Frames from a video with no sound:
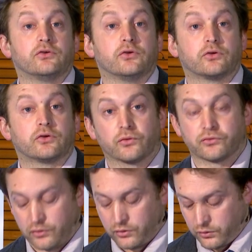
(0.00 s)
You can
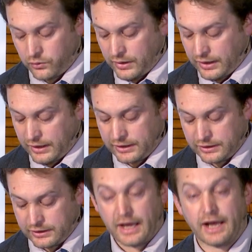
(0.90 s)
also
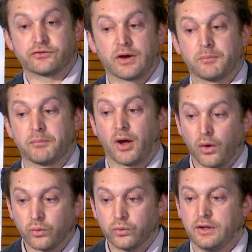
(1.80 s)
answer our
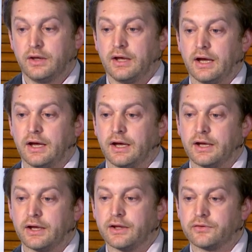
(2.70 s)
poll.
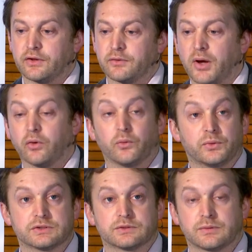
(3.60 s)
The poll,
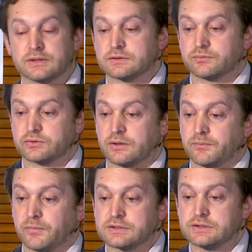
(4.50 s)
which has been
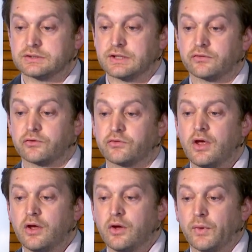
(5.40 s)
presented by Syngenta, is
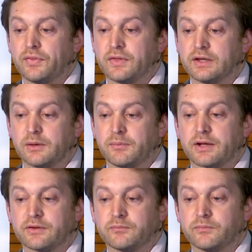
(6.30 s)
when thinking
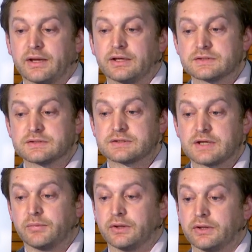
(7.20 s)
about making
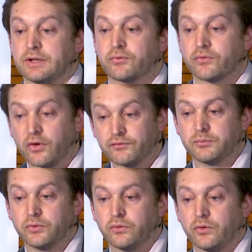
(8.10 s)
sustainability
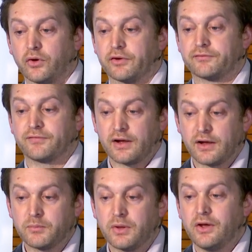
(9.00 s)
profitable on a
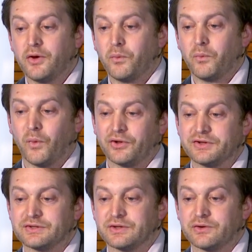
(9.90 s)
farm, what
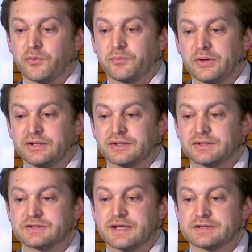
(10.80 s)
in your opinion
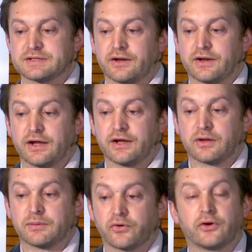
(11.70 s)
stands out as
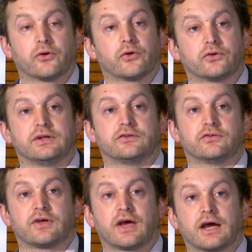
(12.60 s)
a priority
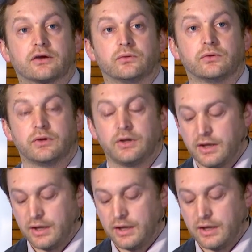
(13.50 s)
to tackle?